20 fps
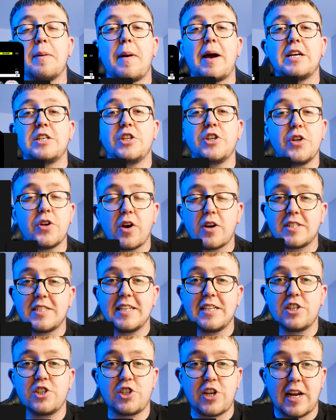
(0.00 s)
amazing. You guys
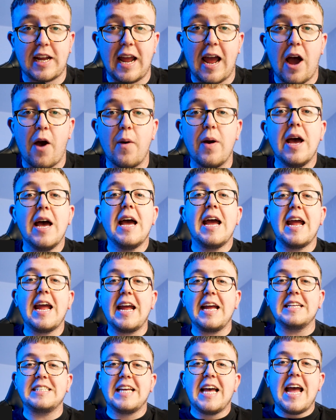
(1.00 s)
need to check it out. It
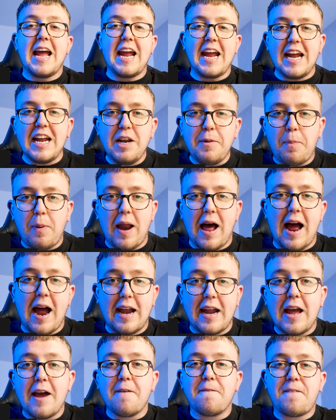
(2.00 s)
is
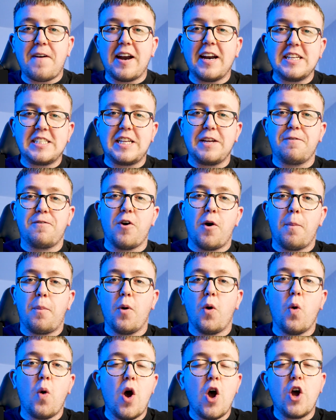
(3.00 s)
in-play fantasy
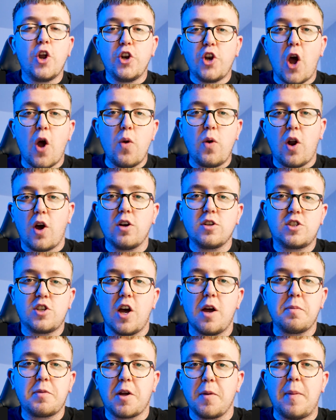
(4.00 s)
football, no
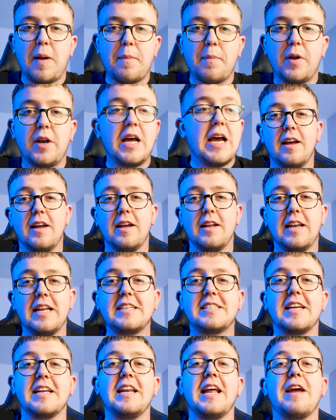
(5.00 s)
long-term commitment.
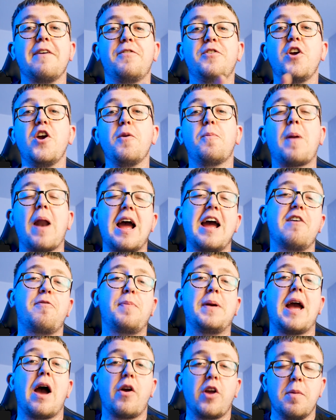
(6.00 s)
Listen, if you play
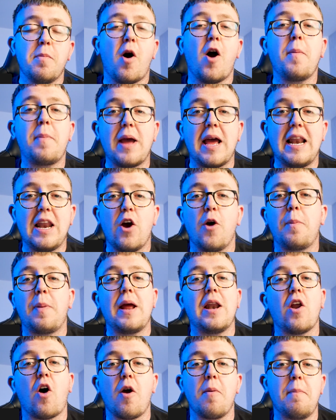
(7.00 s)
FPL, you might be a little
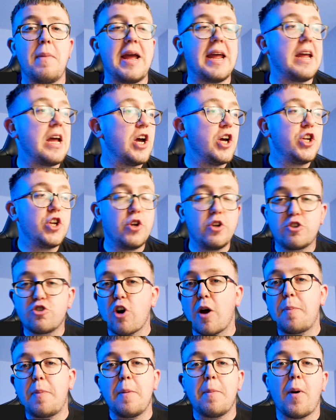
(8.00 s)
bit like me. You
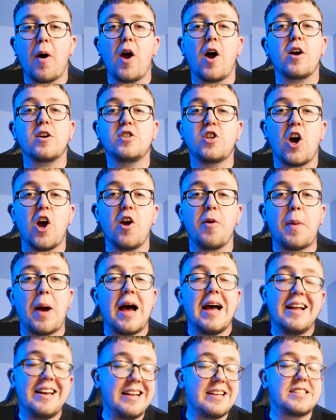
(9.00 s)
drop it by
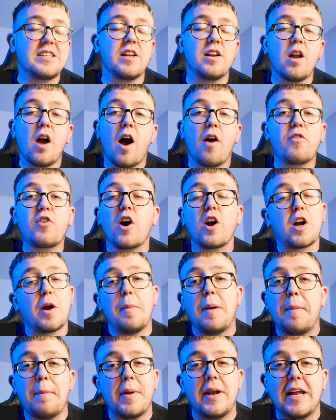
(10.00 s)
October. Listen, I've got
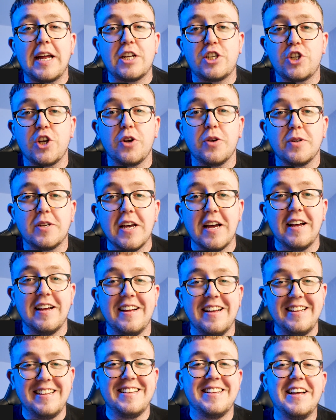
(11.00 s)
commitment issues.
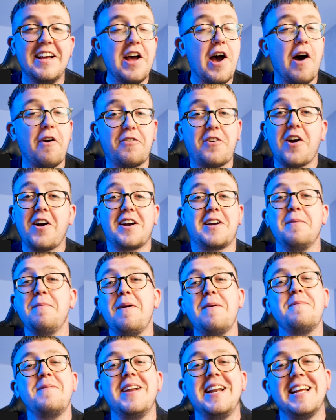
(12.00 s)
I've got
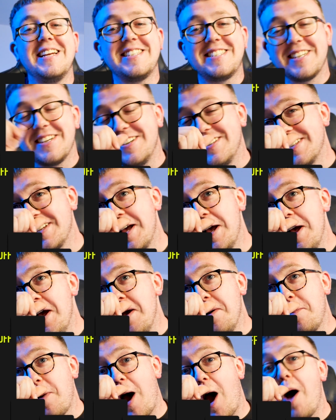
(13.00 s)
commitment issues,
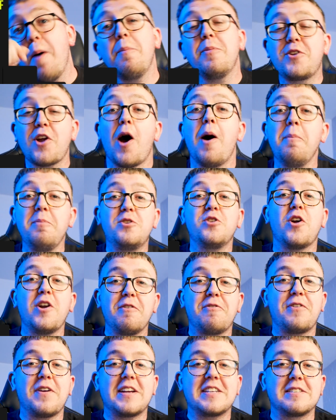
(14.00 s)
but I'm trying to
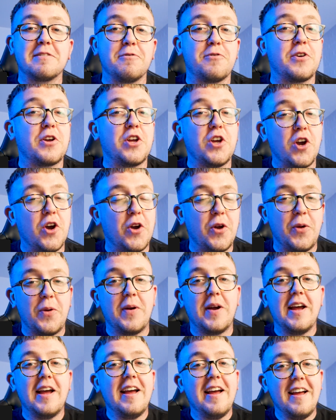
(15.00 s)
fix them for
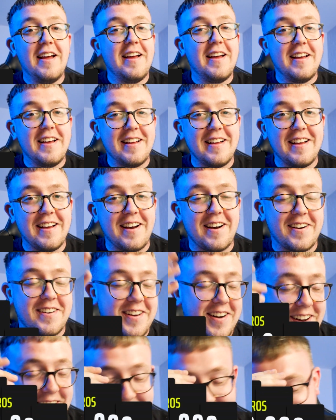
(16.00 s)
you. Oh
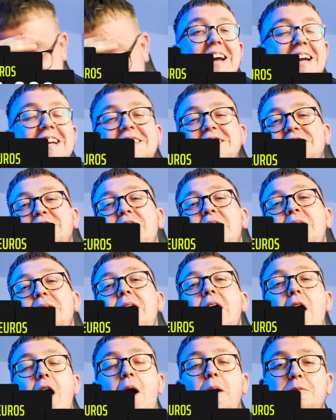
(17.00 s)
God, it's true.
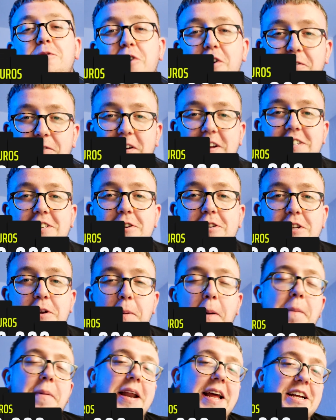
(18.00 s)
I'm trying to fix those
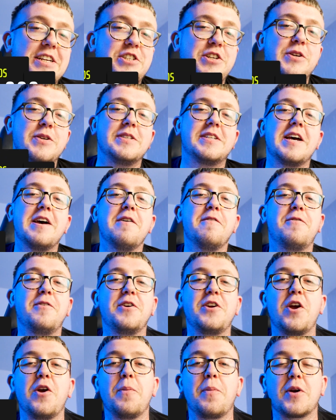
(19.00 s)
commitment issues for
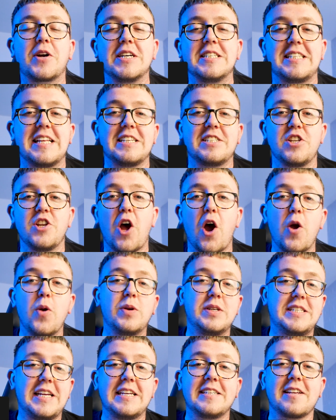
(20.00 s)
you because there's no
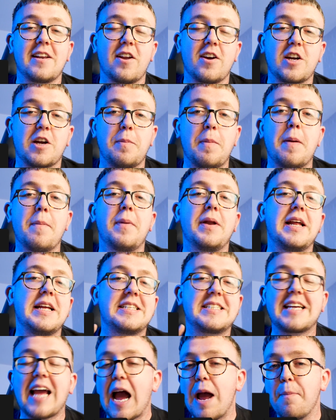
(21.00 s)
season-long commitment.
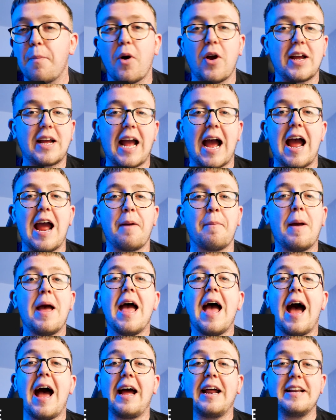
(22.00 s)
It's game by game,
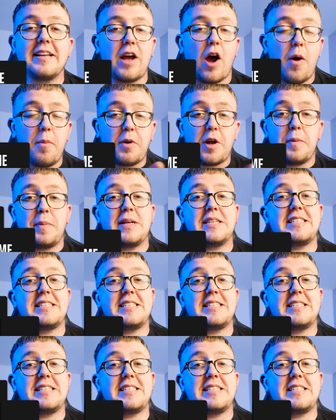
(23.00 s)
and I'm going to be